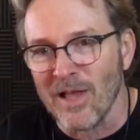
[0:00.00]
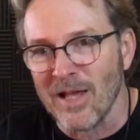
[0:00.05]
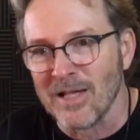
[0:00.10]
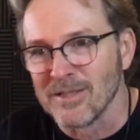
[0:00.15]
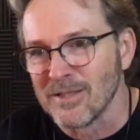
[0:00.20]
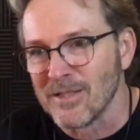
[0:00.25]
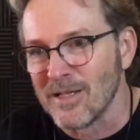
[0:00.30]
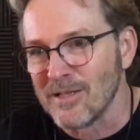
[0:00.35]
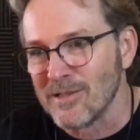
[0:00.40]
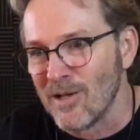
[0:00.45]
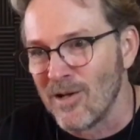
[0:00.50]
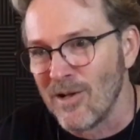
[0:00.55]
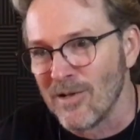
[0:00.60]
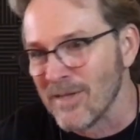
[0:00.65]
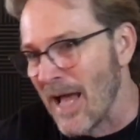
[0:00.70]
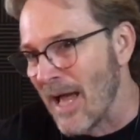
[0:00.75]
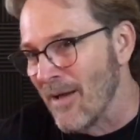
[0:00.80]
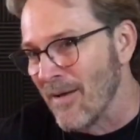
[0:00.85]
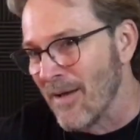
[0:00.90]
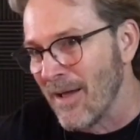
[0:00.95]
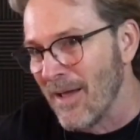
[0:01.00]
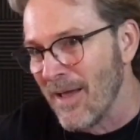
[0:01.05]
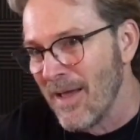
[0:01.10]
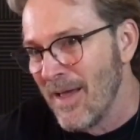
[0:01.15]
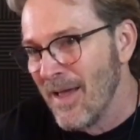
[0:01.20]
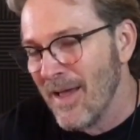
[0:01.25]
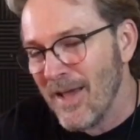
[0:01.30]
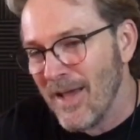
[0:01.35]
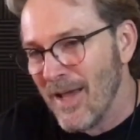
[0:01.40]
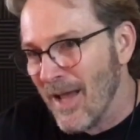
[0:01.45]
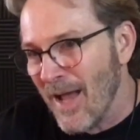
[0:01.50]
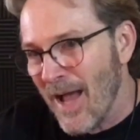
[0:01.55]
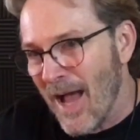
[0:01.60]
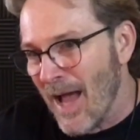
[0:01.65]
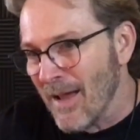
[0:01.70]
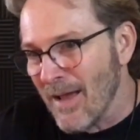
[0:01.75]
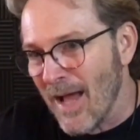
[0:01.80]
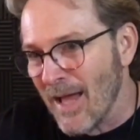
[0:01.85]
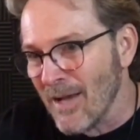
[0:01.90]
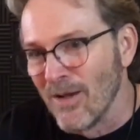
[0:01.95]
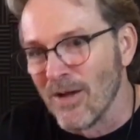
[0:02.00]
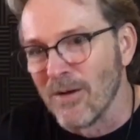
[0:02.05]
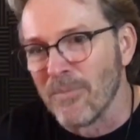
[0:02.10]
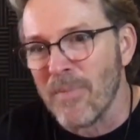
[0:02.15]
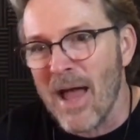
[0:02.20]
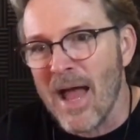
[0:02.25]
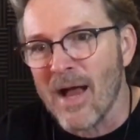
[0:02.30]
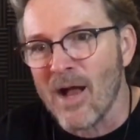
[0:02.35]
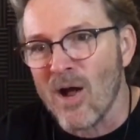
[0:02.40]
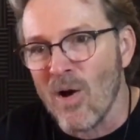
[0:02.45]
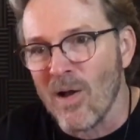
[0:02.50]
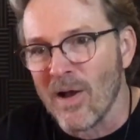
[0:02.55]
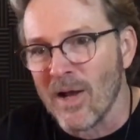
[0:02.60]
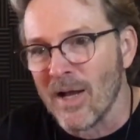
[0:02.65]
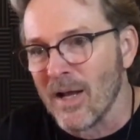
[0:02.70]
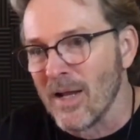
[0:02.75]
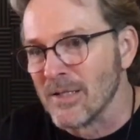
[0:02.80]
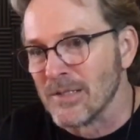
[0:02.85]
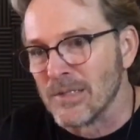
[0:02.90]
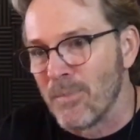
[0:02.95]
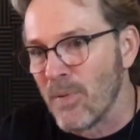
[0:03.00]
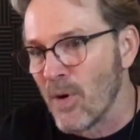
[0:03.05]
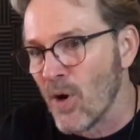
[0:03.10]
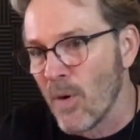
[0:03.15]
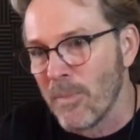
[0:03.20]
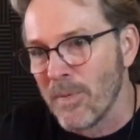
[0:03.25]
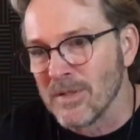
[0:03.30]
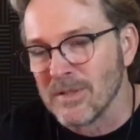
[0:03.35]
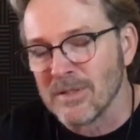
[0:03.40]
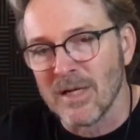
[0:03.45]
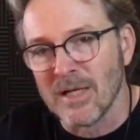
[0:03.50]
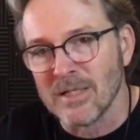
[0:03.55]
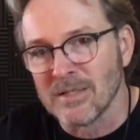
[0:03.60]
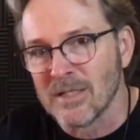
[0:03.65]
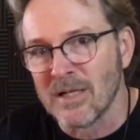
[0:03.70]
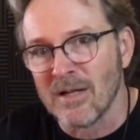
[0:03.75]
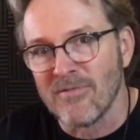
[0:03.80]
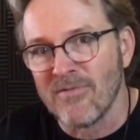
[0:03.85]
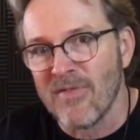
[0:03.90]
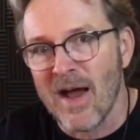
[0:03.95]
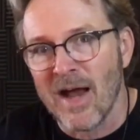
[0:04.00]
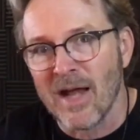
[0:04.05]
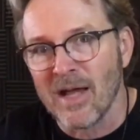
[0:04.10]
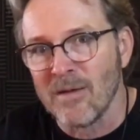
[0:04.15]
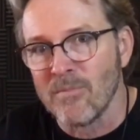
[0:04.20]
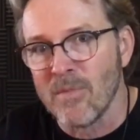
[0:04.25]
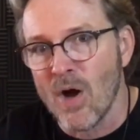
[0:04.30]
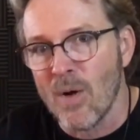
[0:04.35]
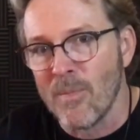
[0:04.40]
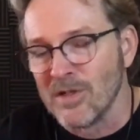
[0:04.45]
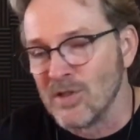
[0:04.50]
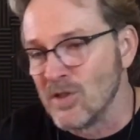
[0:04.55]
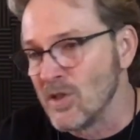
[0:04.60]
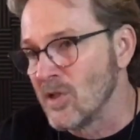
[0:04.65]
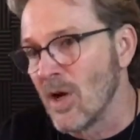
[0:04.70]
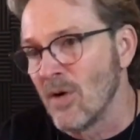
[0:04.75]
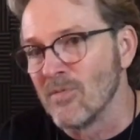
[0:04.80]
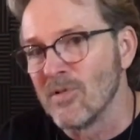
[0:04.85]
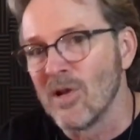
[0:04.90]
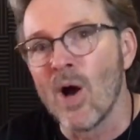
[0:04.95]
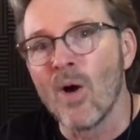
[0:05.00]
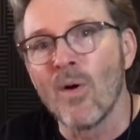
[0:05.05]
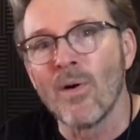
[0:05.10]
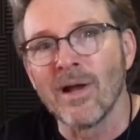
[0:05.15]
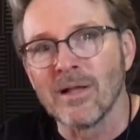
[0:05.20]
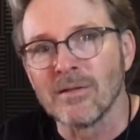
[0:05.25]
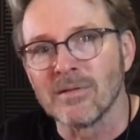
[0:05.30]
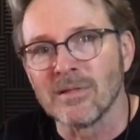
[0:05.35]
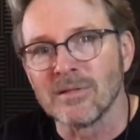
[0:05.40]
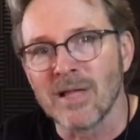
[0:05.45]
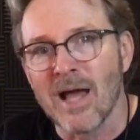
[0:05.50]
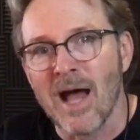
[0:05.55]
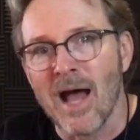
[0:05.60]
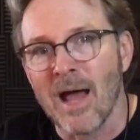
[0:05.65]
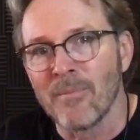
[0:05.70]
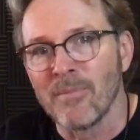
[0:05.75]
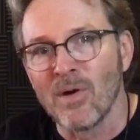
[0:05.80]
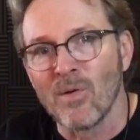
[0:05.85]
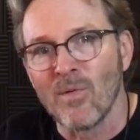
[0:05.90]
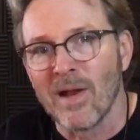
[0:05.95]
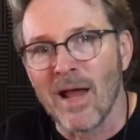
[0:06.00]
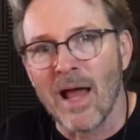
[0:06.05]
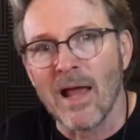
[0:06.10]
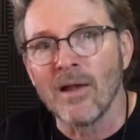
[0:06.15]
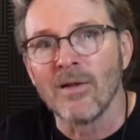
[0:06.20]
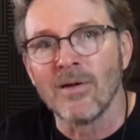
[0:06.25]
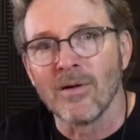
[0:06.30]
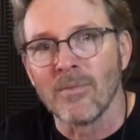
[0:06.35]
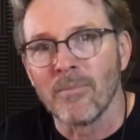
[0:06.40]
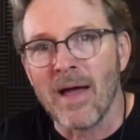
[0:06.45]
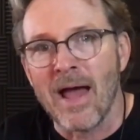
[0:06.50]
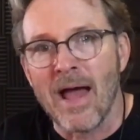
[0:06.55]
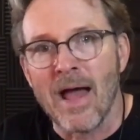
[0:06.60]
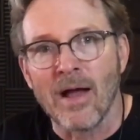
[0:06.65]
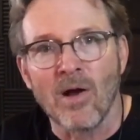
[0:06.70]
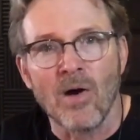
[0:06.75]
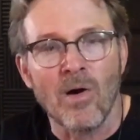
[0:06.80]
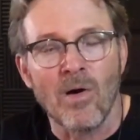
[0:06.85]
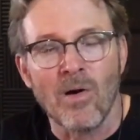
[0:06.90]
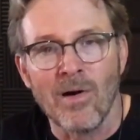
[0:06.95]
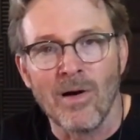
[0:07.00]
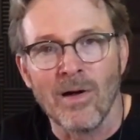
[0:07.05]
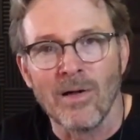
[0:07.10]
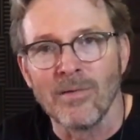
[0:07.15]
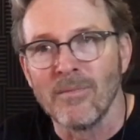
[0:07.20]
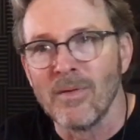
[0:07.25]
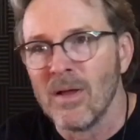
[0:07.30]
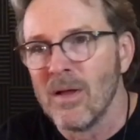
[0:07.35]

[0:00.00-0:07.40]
as an adult. I look back on it as a purpose and as a defining moment. You don't know it at the time, but when I look back on